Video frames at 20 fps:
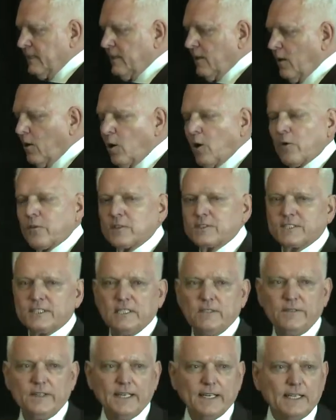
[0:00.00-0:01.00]
All the
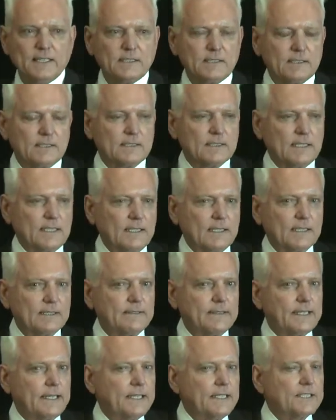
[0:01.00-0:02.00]
CVS
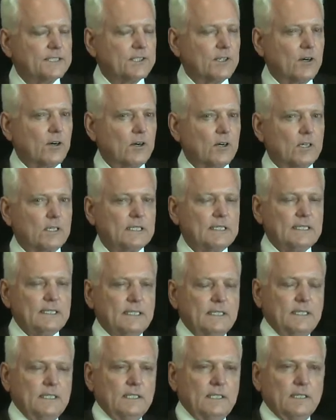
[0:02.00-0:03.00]
clinics are
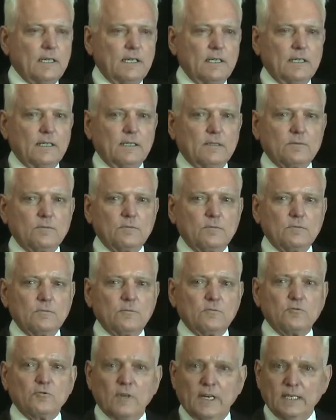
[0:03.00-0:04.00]

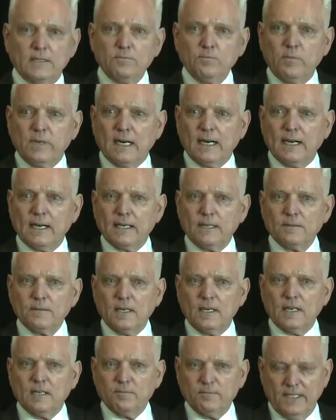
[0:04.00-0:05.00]
run
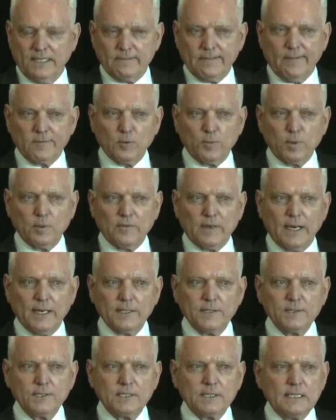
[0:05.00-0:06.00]
by mid-level
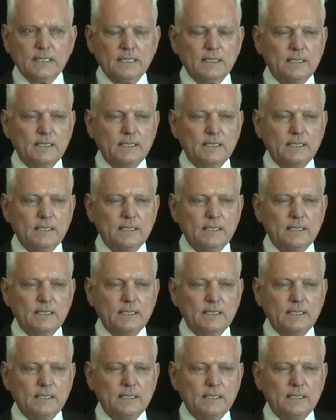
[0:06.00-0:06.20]
providers.